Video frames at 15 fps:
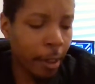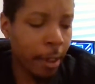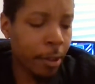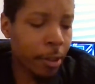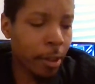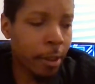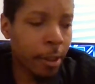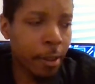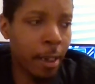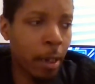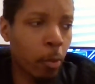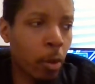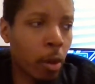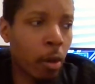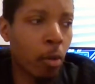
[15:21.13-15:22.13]
And Sonny's
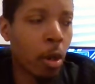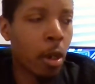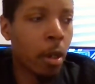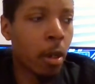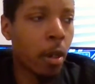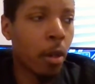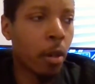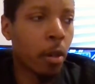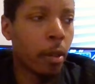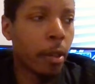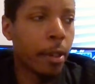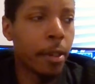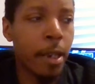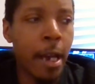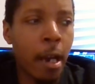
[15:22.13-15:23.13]
like, well,
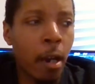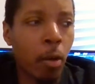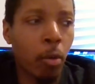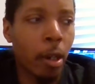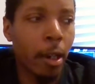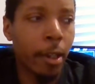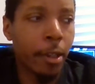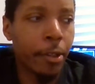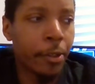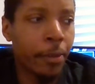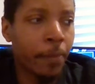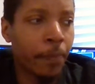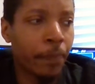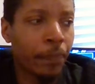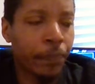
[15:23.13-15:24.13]
Nell
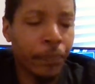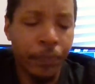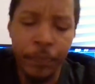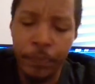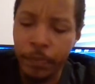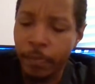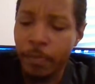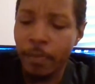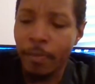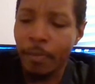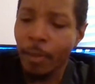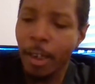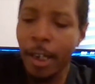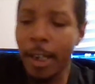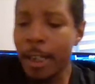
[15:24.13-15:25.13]
was.
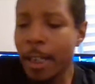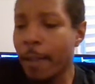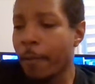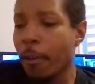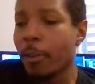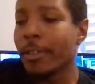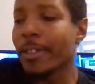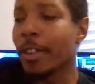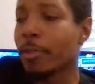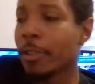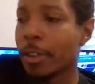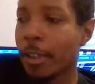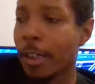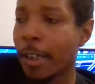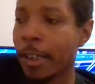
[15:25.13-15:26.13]
And at first I
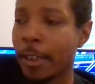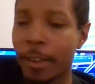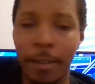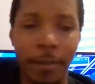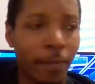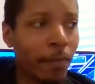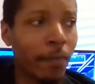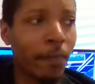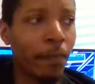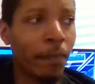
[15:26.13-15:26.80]
was like,